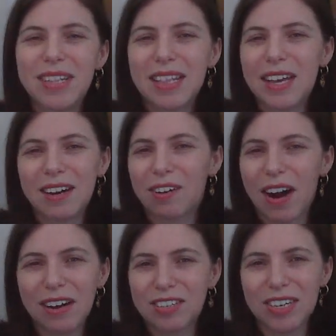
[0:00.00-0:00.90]
the
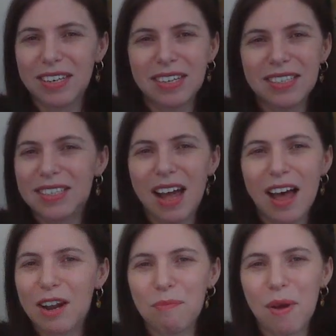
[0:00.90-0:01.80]
interaction. It's
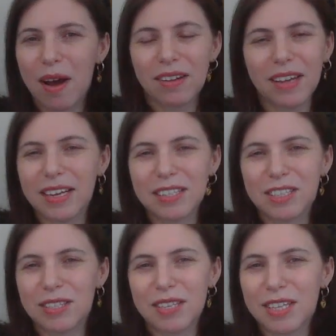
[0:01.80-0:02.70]
not about like,
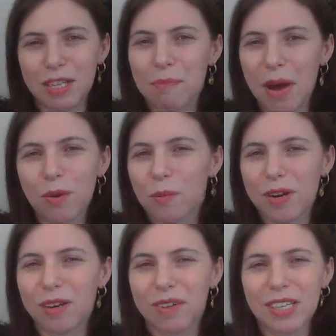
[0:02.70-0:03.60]
it's about the
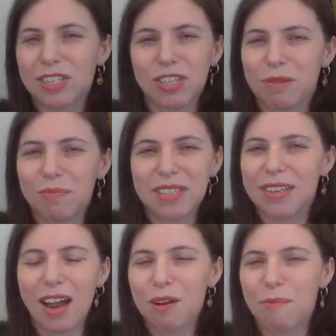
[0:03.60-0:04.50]
working relationship. It's
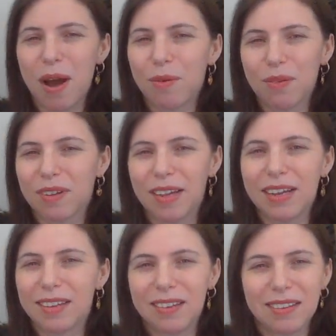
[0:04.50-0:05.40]
not about
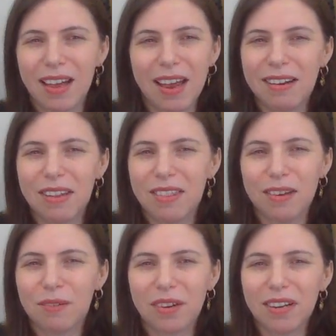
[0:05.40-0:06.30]
like any
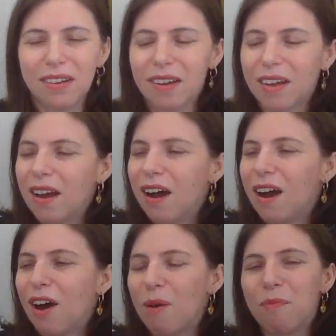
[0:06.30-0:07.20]
theory.
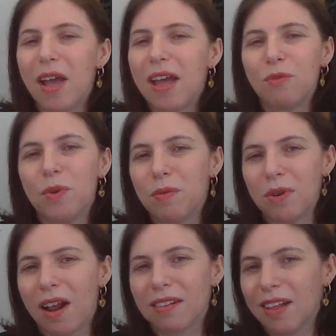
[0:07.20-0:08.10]
And we were
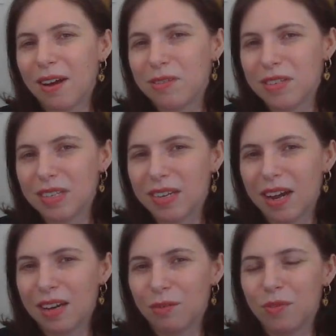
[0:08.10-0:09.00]
not allowed to
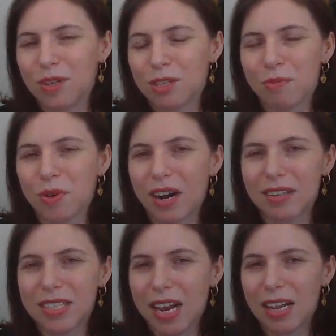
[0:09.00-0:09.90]
kind of explore
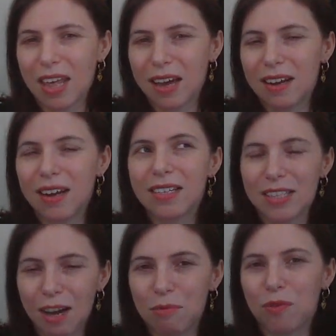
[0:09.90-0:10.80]
outside of that,
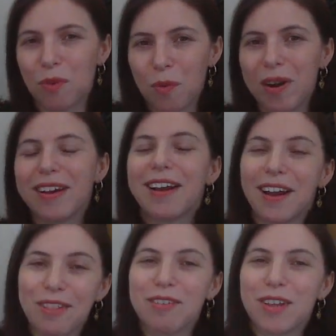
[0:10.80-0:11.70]
except for when
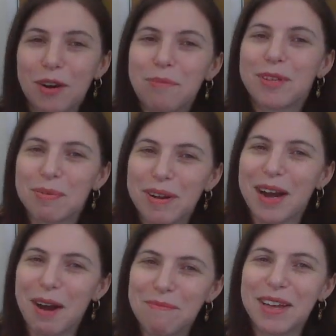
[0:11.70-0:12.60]
another therapist would
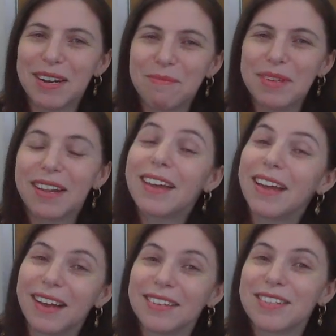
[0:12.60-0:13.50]
come in and be like,
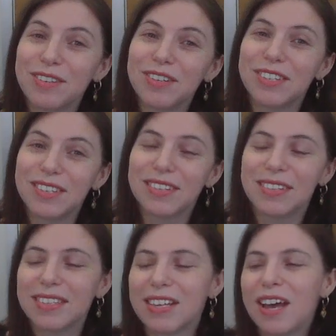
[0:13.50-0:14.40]
hey, so you should do this.